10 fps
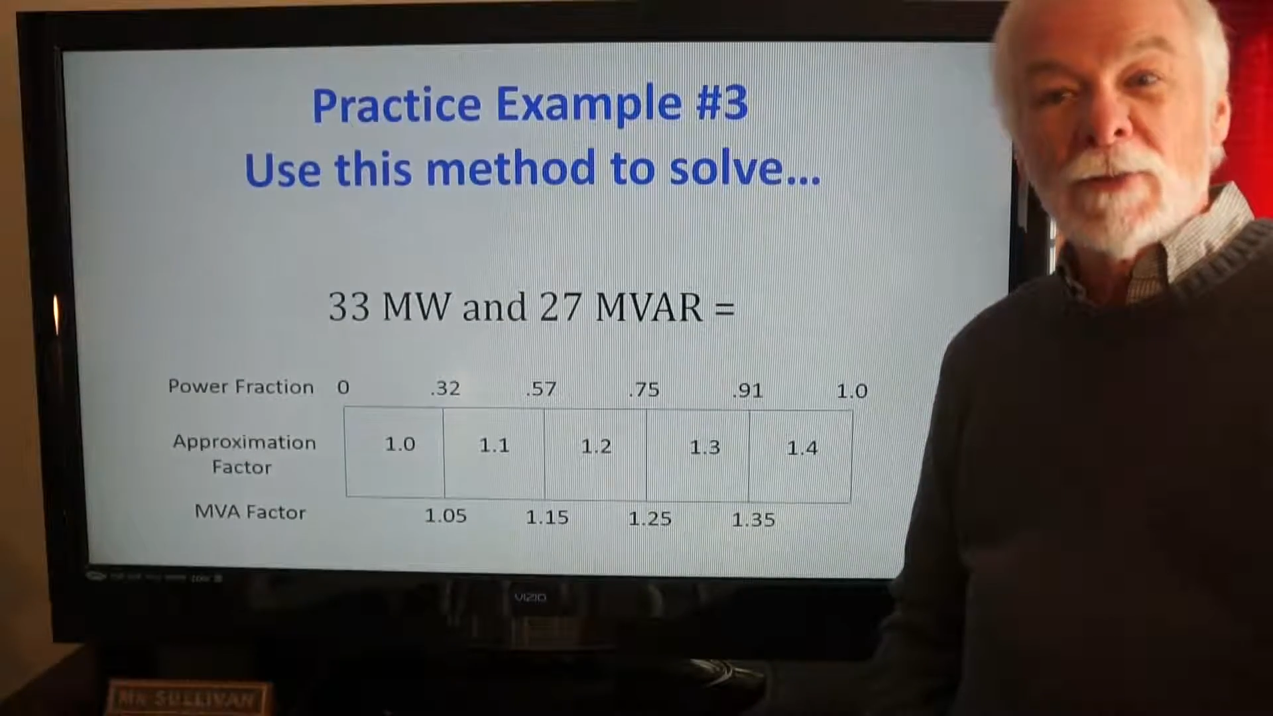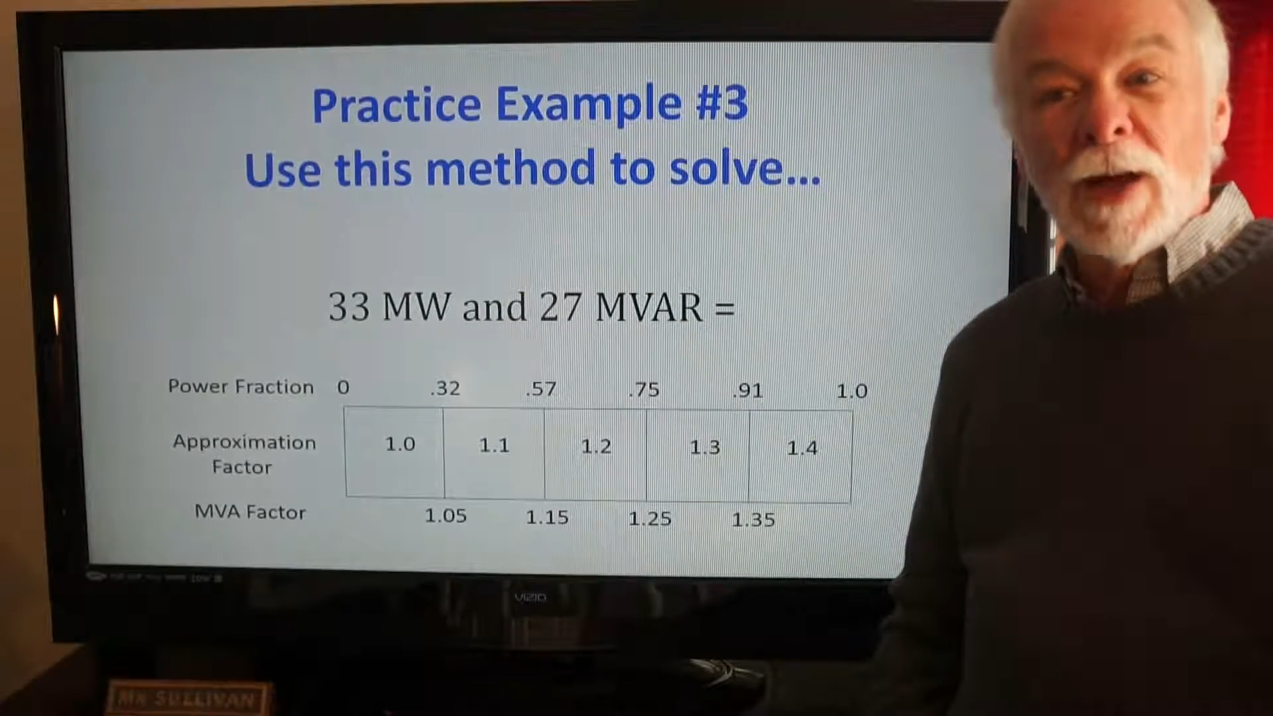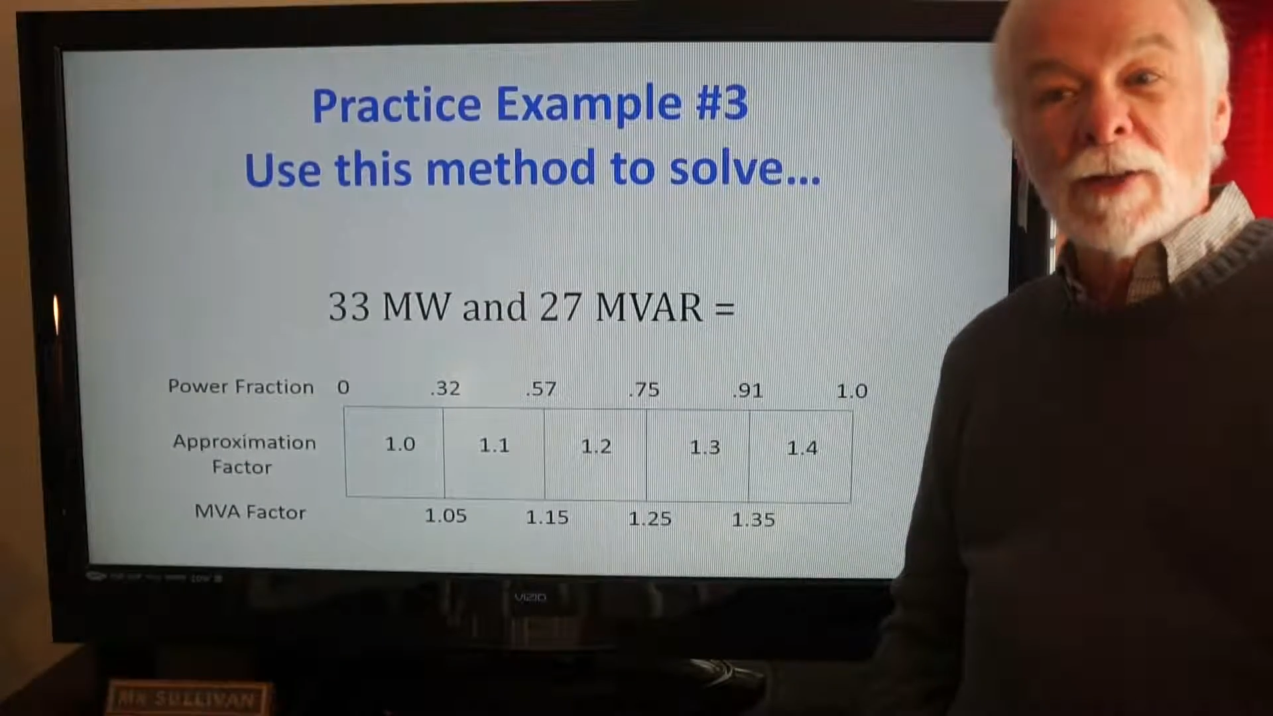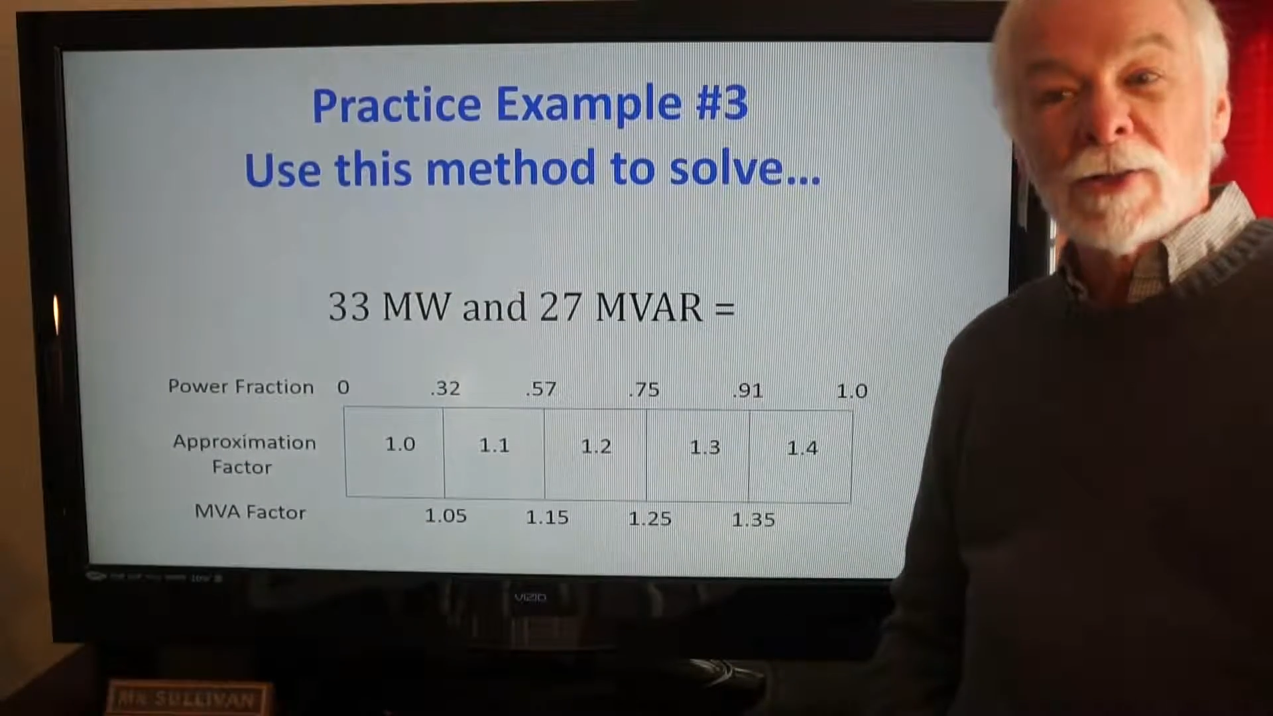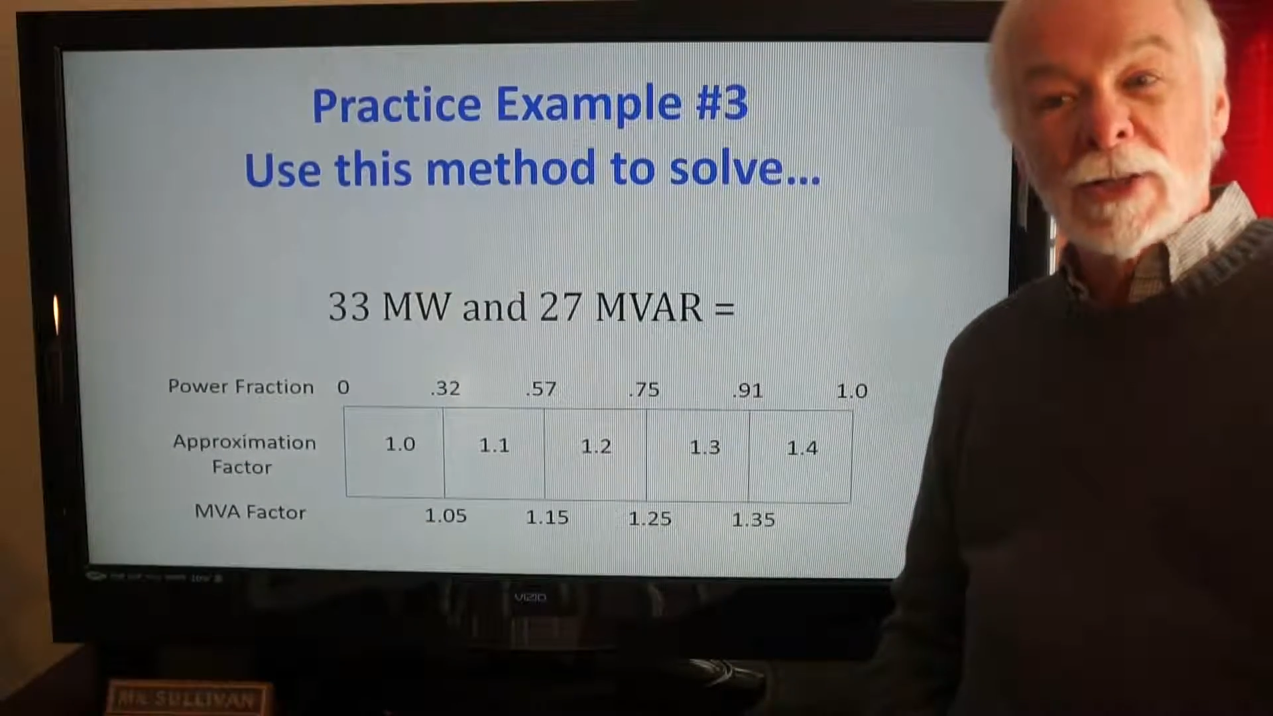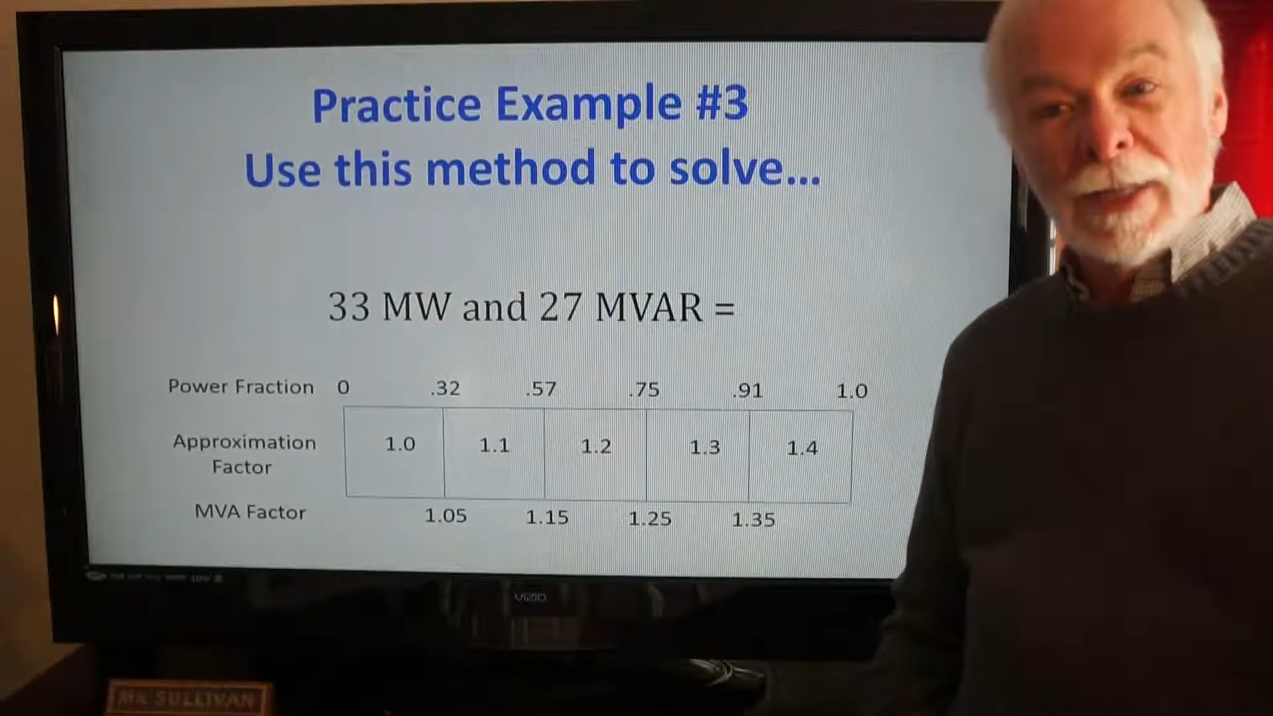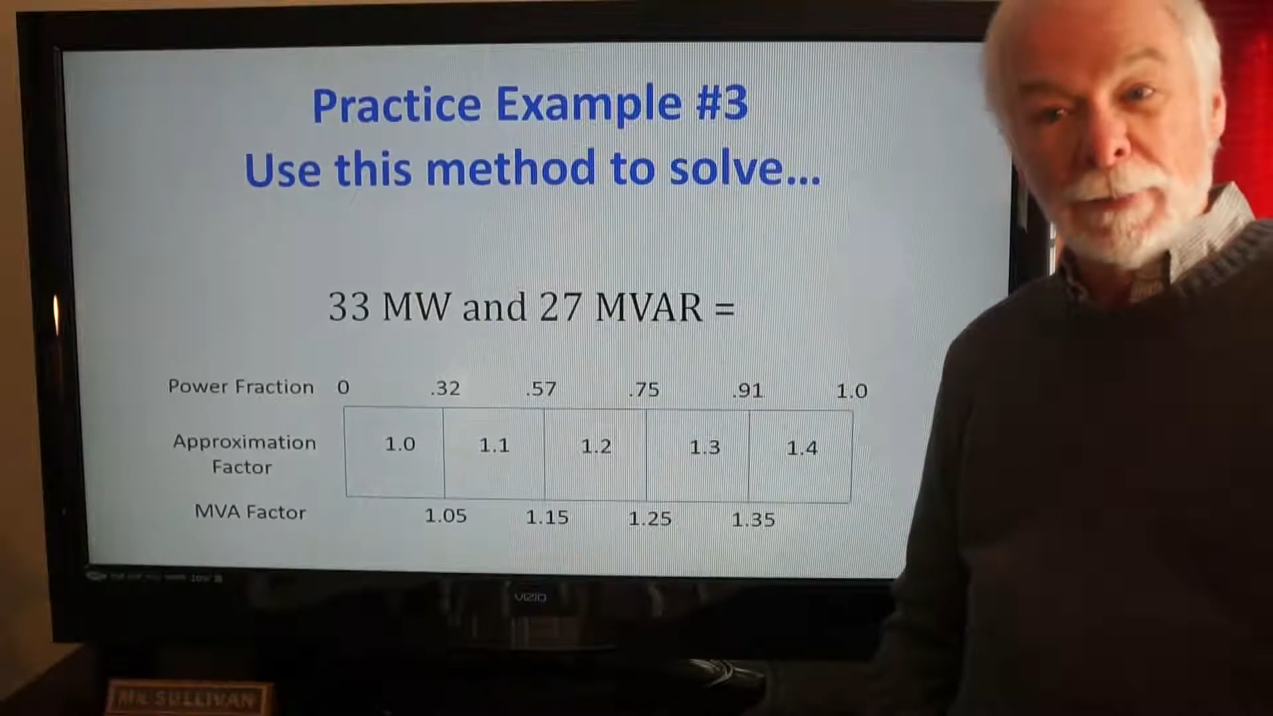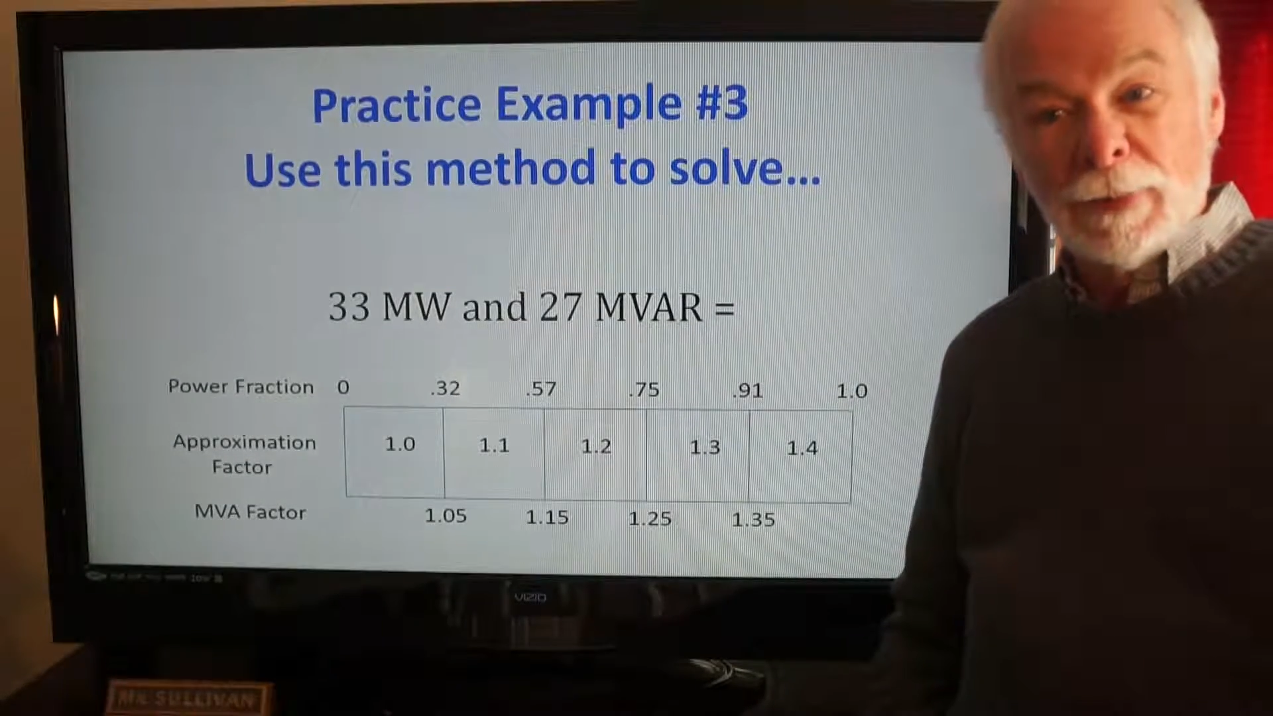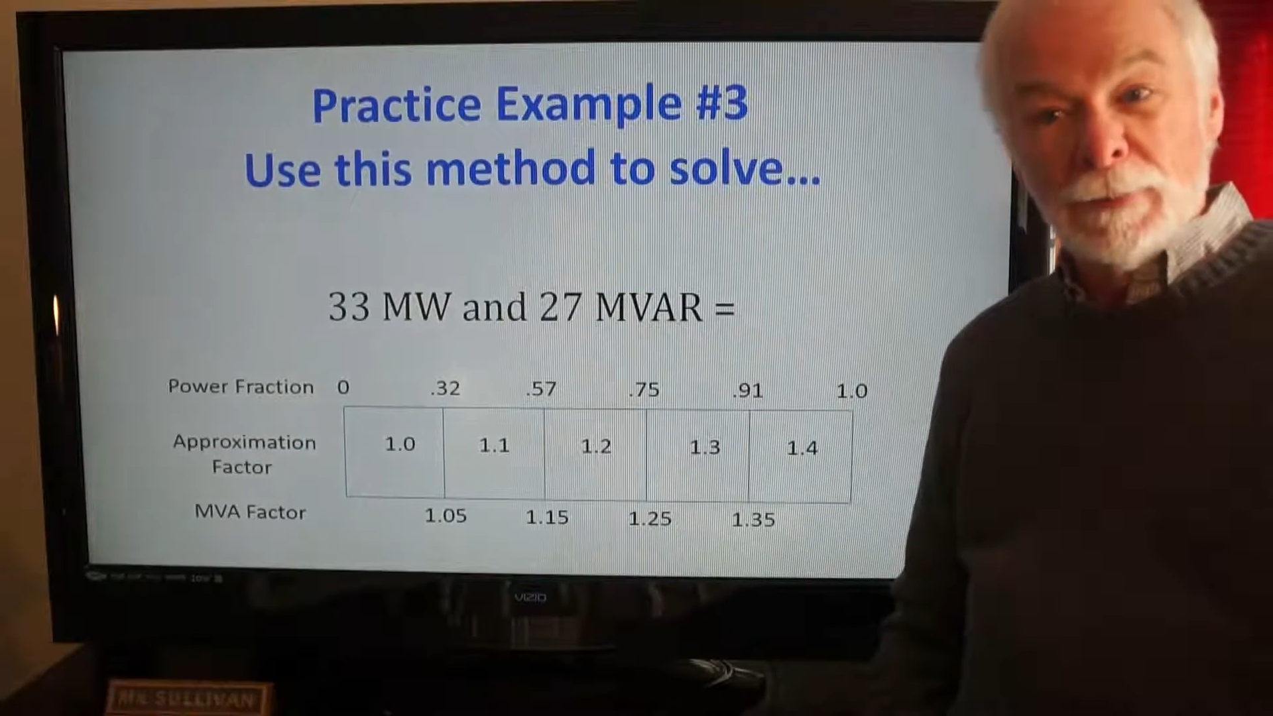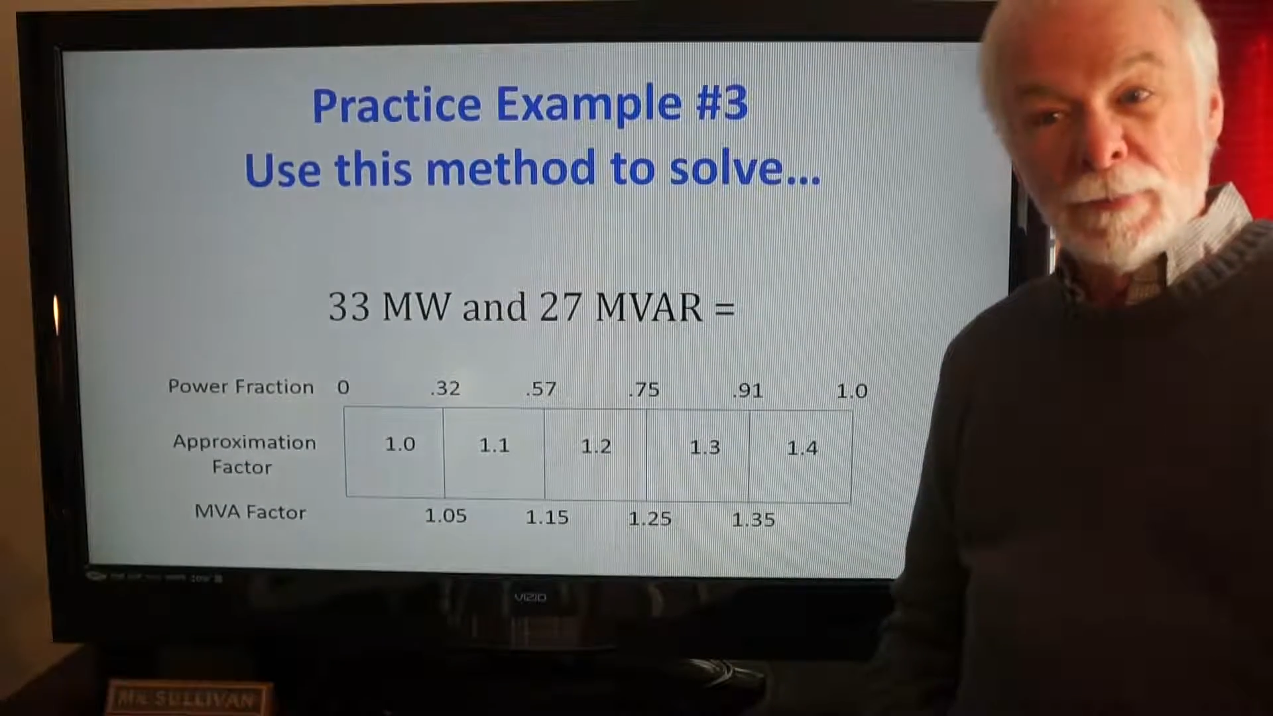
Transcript: fall asleep.